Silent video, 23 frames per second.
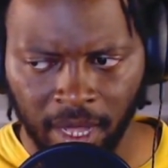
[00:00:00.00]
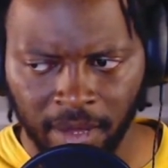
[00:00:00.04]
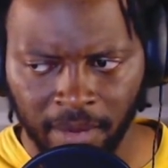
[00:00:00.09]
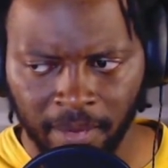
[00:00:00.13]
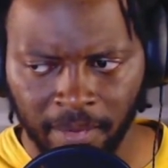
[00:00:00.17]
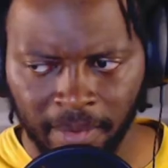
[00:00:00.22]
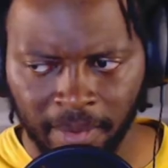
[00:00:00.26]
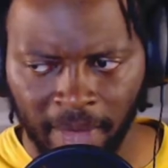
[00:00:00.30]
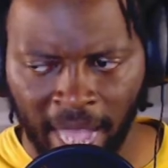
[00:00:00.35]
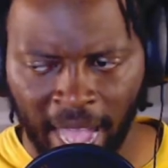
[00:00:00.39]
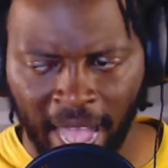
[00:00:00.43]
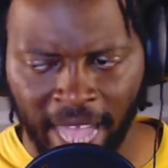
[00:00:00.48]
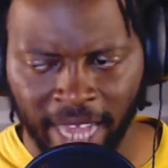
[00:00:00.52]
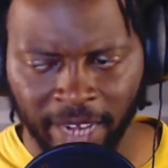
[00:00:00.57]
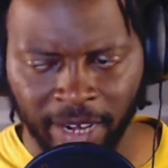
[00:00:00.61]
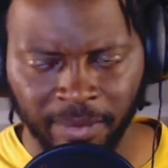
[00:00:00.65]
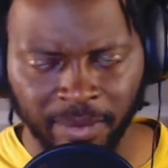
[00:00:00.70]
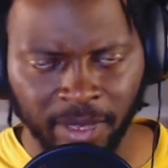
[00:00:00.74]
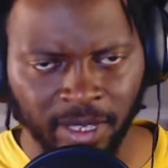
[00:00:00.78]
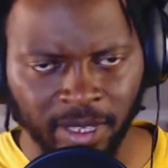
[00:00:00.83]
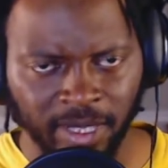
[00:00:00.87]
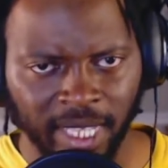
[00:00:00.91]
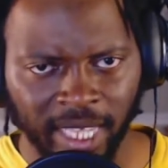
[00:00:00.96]

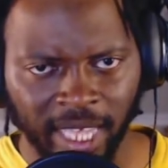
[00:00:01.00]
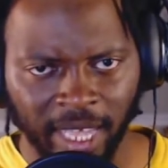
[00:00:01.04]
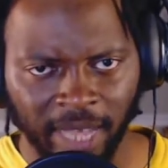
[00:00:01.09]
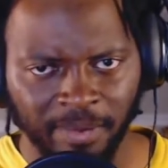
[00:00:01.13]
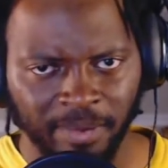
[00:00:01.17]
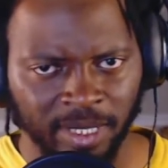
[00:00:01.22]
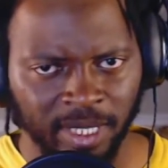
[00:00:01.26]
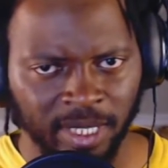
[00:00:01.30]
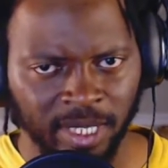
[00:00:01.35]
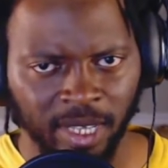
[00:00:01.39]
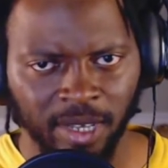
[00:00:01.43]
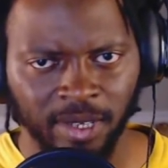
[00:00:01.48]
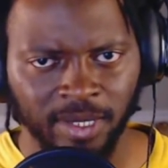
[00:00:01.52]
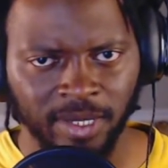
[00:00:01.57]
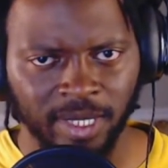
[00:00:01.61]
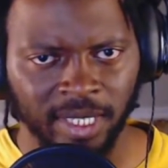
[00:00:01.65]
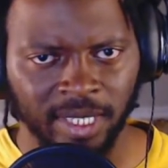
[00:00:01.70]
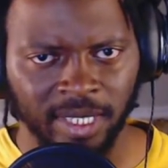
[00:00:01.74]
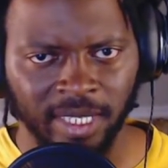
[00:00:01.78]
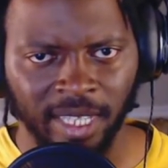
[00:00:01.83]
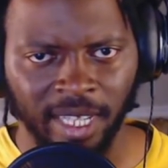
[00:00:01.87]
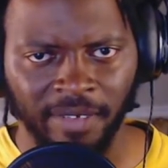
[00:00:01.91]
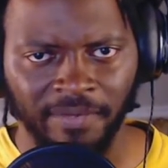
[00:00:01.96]
episodes and
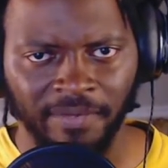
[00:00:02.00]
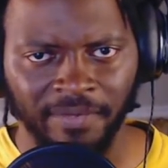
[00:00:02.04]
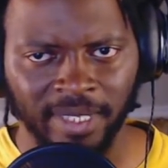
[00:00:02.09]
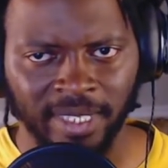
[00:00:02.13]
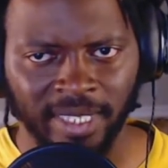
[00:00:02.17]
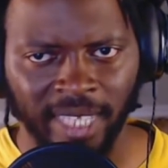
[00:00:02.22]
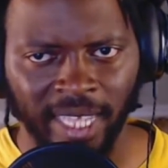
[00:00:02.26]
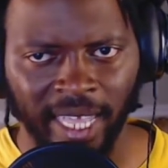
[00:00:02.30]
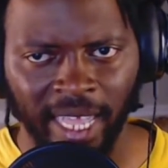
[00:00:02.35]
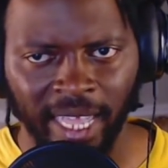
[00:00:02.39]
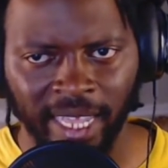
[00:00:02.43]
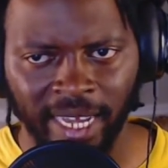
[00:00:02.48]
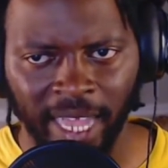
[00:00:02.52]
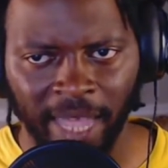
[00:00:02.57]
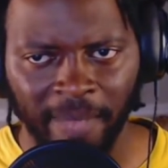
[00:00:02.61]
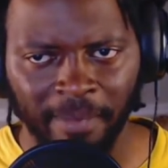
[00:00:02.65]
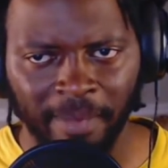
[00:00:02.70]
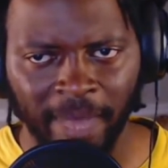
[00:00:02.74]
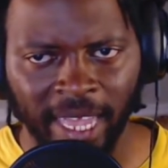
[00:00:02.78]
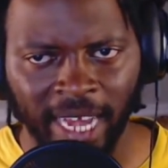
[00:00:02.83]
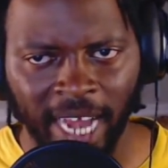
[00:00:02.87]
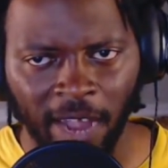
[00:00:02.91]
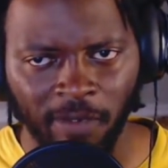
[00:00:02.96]
stuff, and saying that,
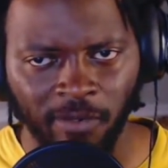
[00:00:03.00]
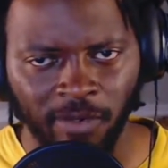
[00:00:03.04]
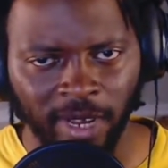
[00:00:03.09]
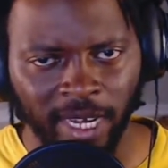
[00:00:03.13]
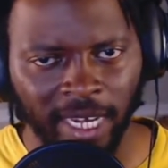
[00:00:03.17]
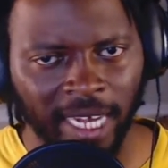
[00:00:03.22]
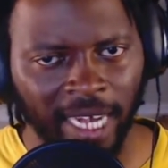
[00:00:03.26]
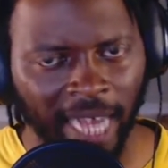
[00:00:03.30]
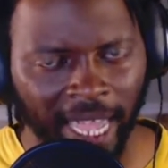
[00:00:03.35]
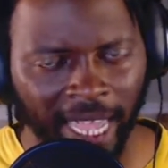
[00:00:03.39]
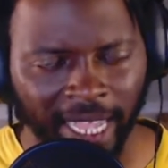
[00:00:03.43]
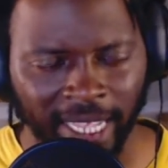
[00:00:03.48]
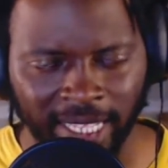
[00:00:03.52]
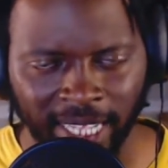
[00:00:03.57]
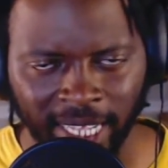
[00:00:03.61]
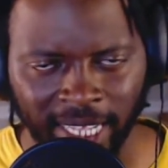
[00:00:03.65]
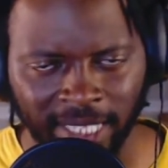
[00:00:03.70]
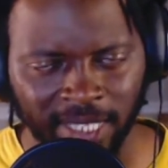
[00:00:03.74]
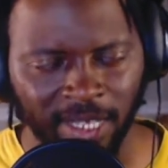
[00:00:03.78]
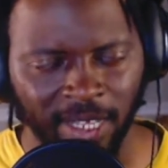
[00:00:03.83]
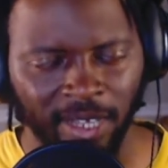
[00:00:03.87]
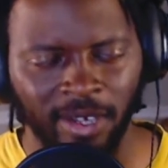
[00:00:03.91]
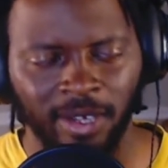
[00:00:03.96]
man, I really like that
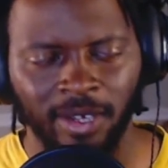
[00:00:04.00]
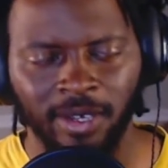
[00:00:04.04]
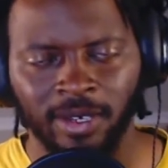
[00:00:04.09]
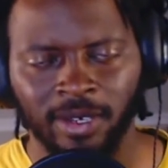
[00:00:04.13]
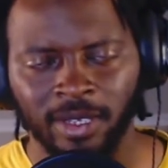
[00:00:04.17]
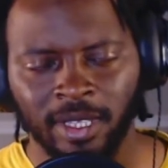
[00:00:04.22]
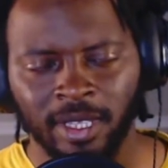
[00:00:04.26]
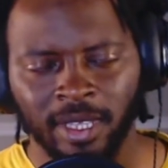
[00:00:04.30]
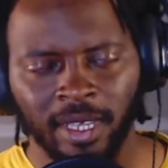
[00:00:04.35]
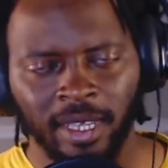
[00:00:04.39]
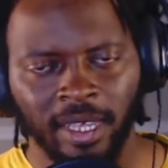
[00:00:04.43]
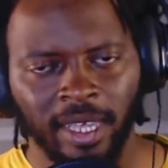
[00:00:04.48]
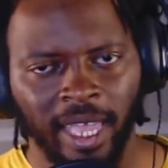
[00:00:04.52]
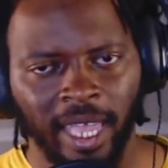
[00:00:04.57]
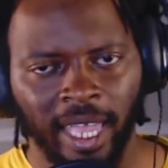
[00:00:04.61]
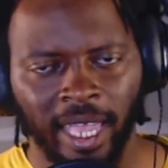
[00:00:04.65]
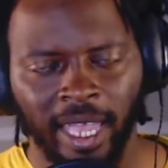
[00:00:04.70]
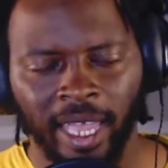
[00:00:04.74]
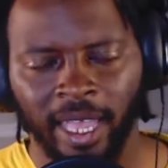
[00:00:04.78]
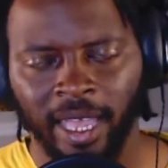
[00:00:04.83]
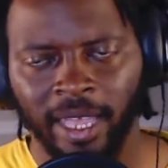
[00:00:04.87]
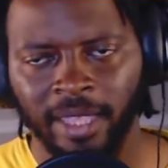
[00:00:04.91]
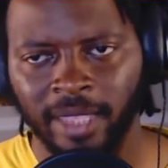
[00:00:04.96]
song,
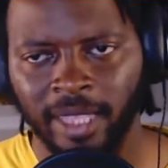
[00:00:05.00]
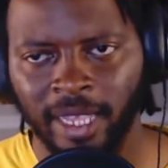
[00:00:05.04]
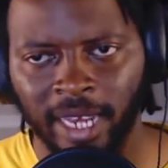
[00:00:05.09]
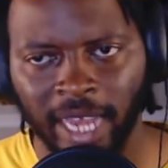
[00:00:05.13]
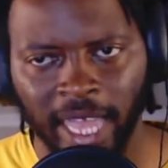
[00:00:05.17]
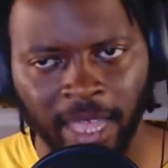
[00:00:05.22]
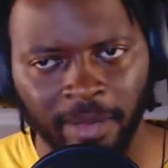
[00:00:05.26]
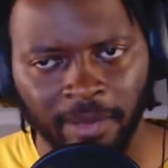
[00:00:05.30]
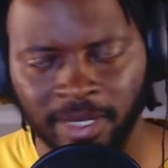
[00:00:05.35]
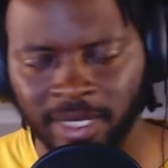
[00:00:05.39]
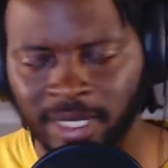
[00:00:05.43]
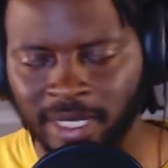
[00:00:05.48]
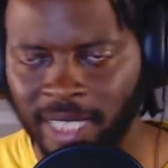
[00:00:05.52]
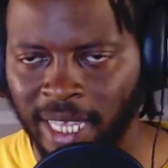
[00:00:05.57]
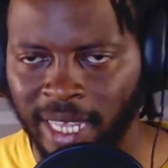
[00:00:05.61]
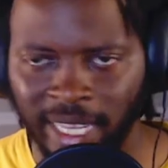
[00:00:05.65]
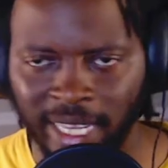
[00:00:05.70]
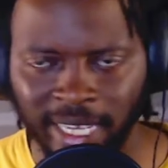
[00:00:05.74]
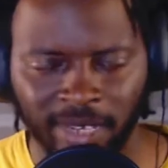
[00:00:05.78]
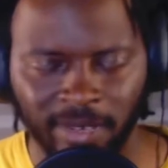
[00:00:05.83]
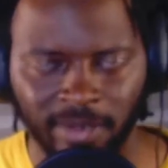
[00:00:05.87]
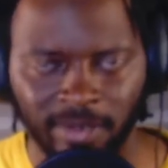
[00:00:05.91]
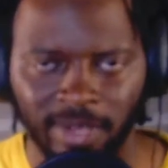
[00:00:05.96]
and the labels say they
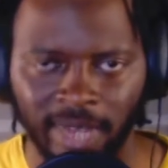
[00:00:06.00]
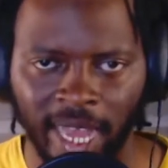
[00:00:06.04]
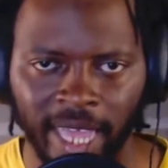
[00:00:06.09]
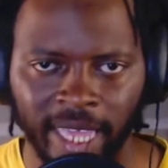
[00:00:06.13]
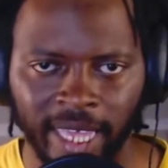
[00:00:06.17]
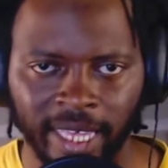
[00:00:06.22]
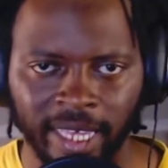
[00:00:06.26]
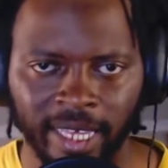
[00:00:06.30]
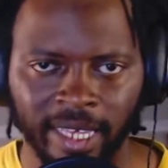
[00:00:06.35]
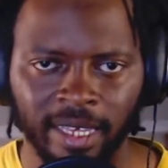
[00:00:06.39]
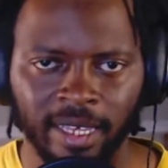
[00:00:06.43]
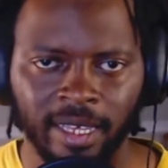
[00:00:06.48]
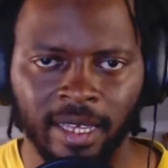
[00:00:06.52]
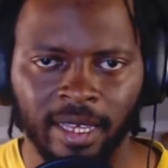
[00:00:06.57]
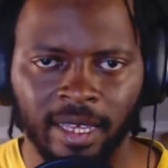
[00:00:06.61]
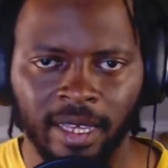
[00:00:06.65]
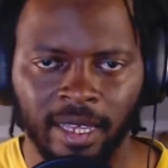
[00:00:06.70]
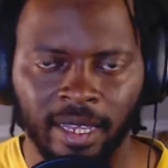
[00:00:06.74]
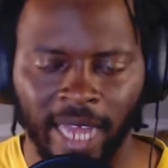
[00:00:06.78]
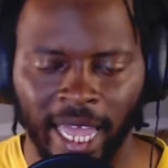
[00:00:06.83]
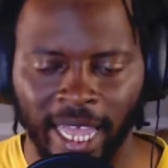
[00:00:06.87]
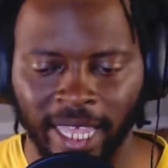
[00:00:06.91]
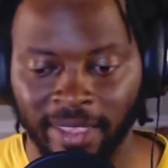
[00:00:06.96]
don't like it.
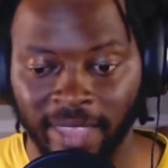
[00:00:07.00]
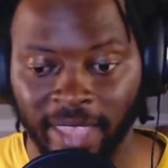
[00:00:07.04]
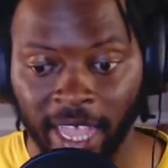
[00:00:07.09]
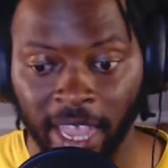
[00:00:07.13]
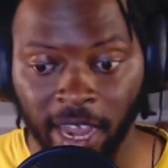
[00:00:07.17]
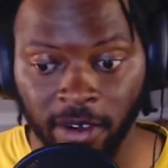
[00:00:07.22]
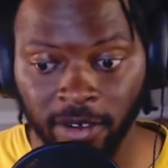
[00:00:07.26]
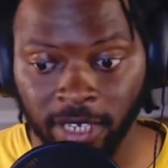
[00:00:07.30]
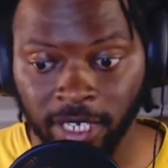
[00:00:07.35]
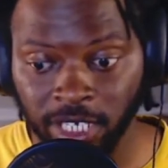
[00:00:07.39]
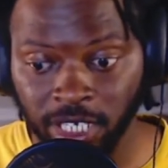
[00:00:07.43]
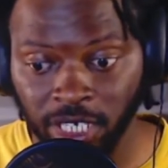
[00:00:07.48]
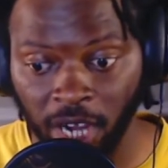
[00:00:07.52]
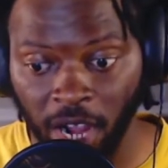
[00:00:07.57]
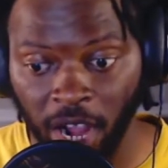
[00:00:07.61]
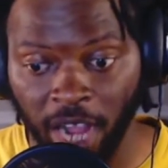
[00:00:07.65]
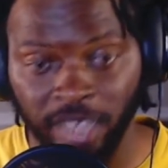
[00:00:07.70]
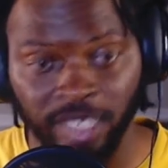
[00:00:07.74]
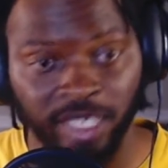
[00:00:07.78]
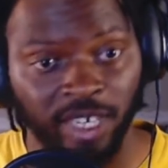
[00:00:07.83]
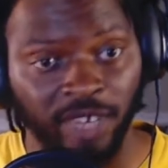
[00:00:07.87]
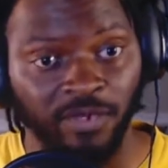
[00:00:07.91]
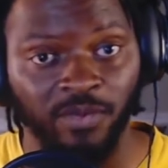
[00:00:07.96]
Like, they're in
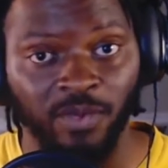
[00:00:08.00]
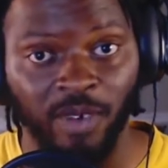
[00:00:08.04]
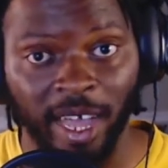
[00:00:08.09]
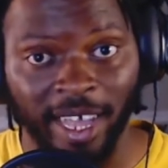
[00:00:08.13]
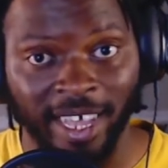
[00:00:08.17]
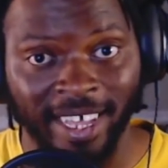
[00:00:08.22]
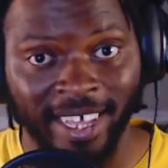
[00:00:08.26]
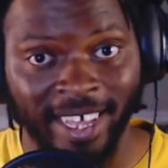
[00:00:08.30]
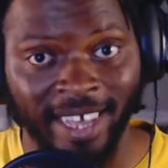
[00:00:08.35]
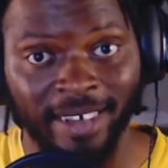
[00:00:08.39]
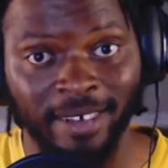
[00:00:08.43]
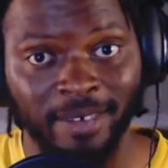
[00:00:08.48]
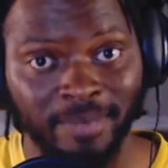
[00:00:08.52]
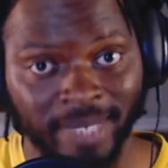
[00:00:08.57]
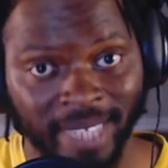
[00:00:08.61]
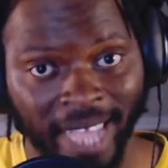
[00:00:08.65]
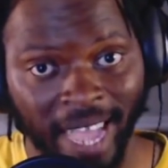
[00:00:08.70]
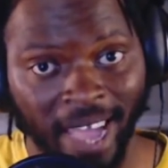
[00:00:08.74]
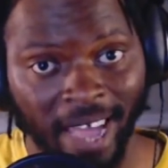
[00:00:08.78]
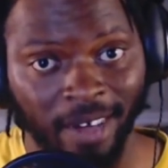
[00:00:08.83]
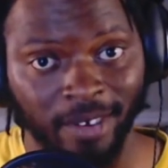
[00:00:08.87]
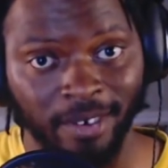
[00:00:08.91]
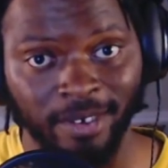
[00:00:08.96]
charge of what comes
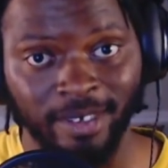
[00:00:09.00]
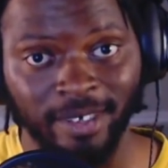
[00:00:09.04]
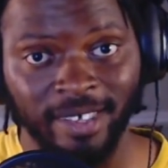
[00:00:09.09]
out.